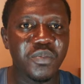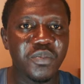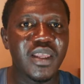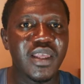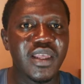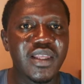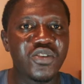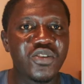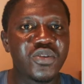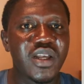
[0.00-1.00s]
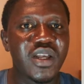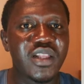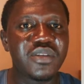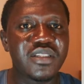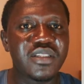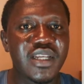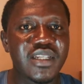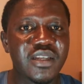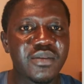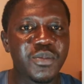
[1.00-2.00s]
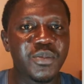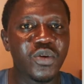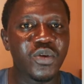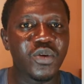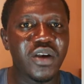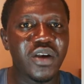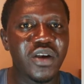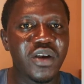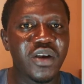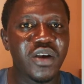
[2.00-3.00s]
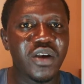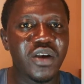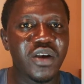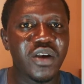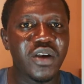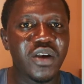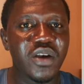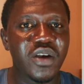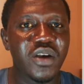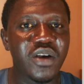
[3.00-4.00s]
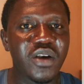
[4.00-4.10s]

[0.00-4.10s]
it usually means that sometimes you have used the